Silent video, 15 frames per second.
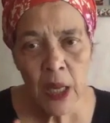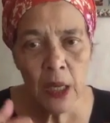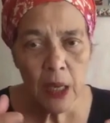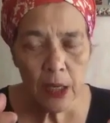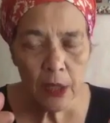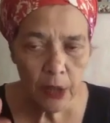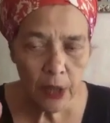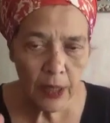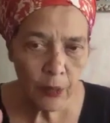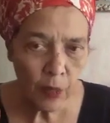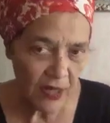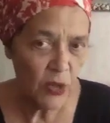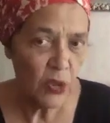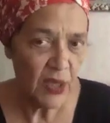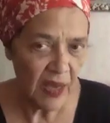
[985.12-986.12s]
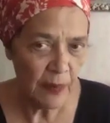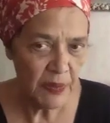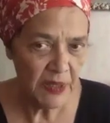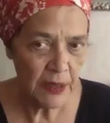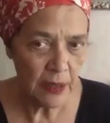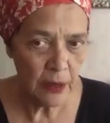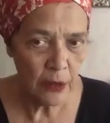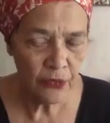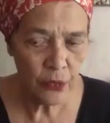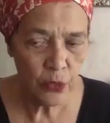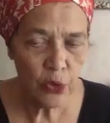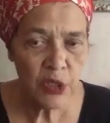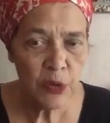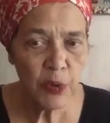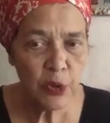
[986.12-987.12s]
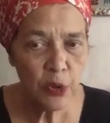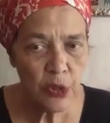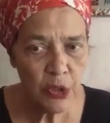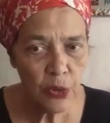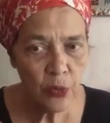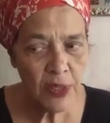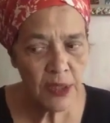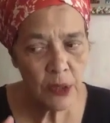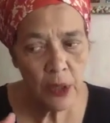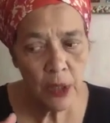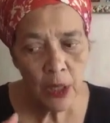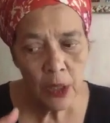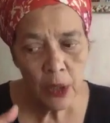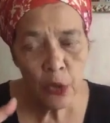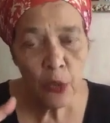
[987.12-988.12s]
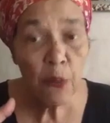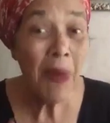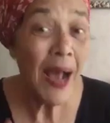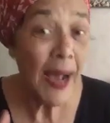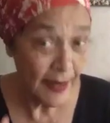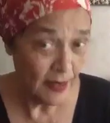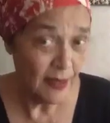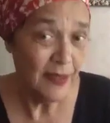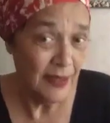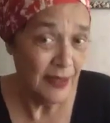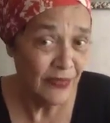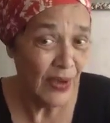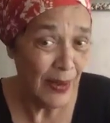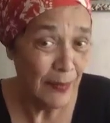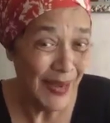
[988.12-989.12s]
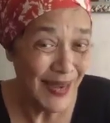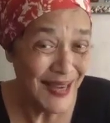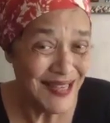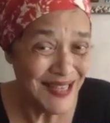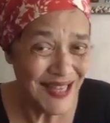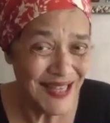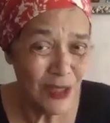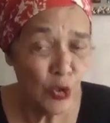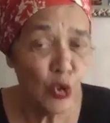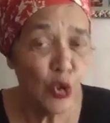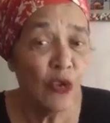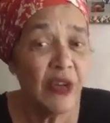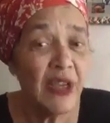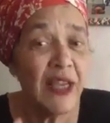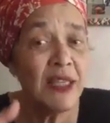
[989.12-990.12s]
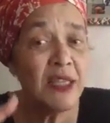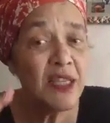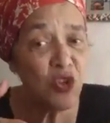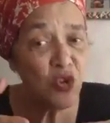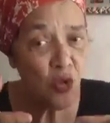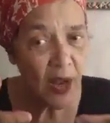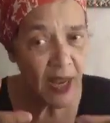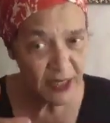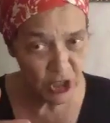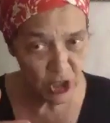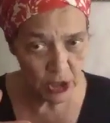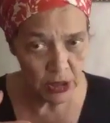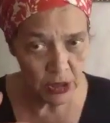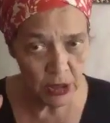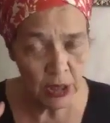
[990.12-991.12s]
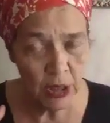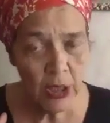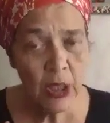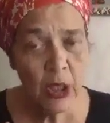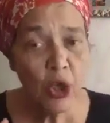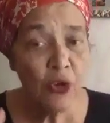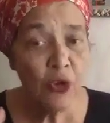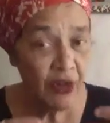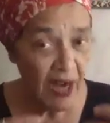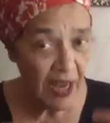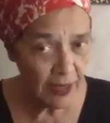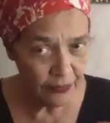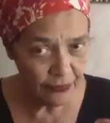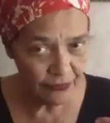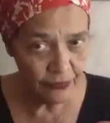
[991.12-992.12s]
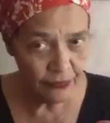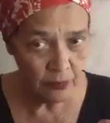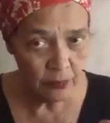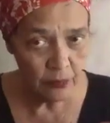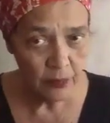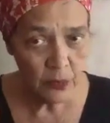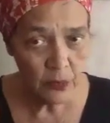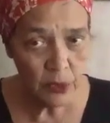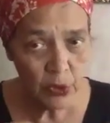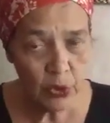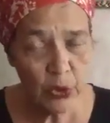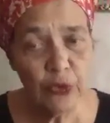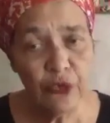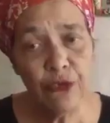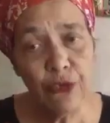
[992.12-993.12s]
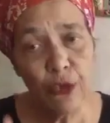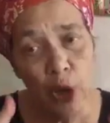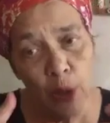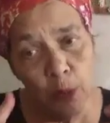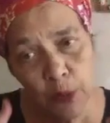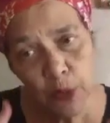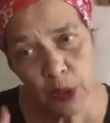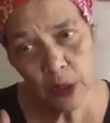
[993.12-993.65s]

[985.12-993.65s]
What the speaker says: was a capital, of course, but also was a mine, if I may say so, of extraction of life, from